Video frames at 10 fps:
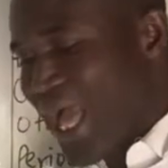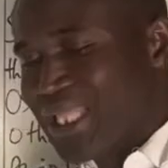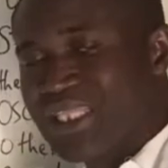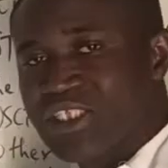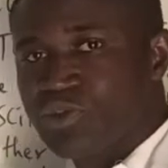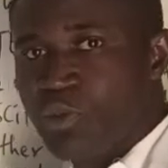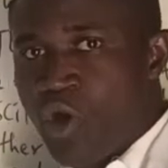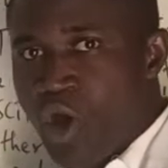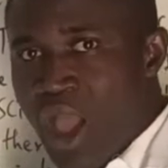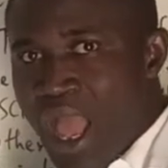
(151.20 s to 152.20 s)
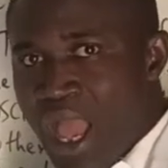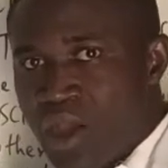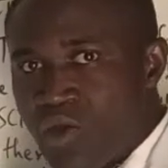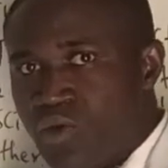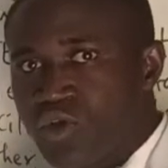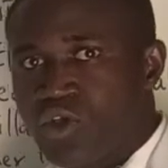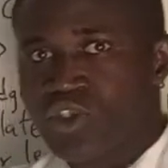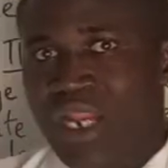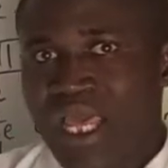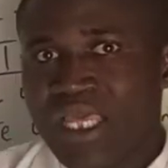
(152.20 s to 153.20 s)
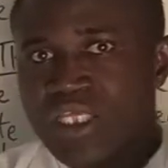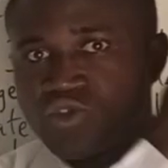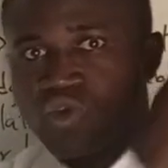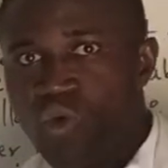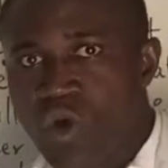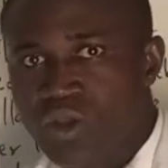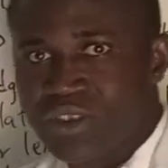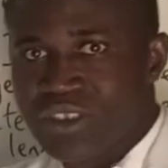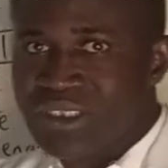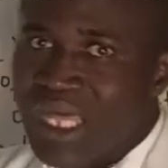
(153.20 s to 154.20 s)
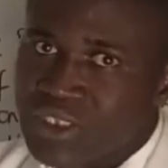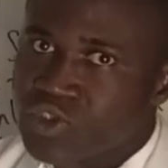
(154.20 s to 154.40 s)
at a small angle so that it will start